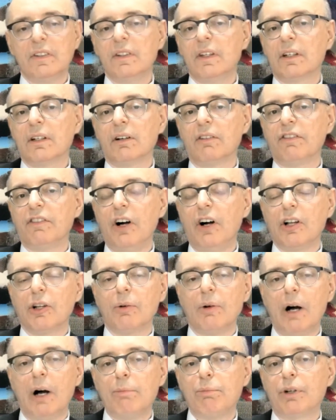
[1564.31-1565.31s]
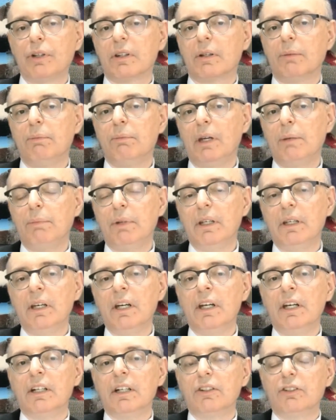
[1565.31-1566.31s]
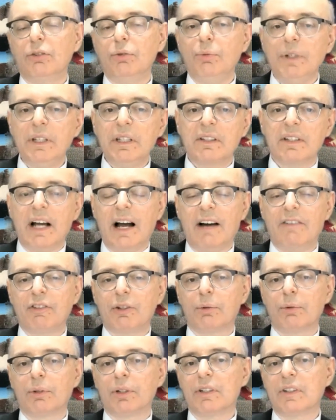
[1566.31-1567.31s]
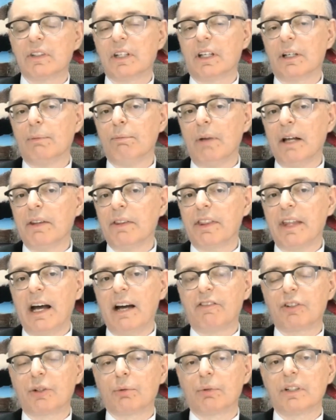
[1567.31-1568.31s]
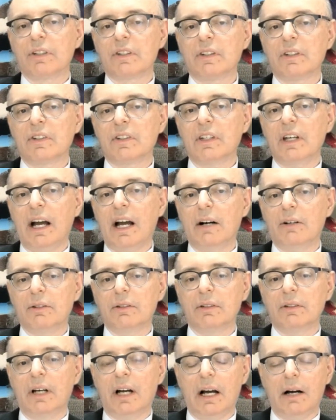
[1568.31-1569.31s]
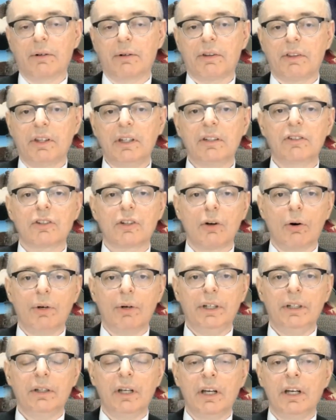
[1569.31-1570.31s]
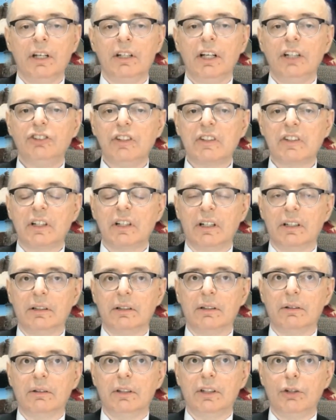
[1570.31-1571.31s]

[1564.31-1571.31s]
And then I'll follow up with them maybe 2 weeks afterwards, and then a month afterwards, and see how are things going, not just on,